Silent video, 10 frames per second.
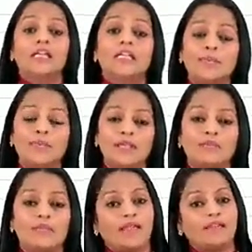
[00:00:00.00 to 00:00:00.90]
keeping
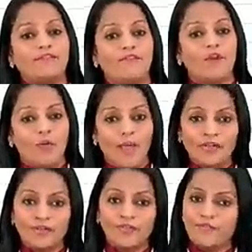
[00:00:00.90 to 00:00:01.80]
in mind the
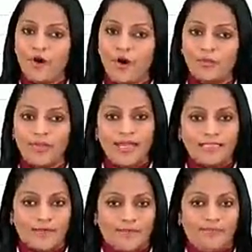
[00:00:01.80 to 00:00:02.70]
format of the formal
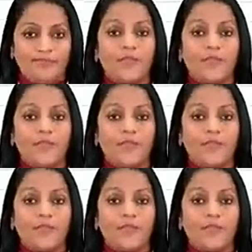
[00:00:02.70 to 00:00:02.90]
letter.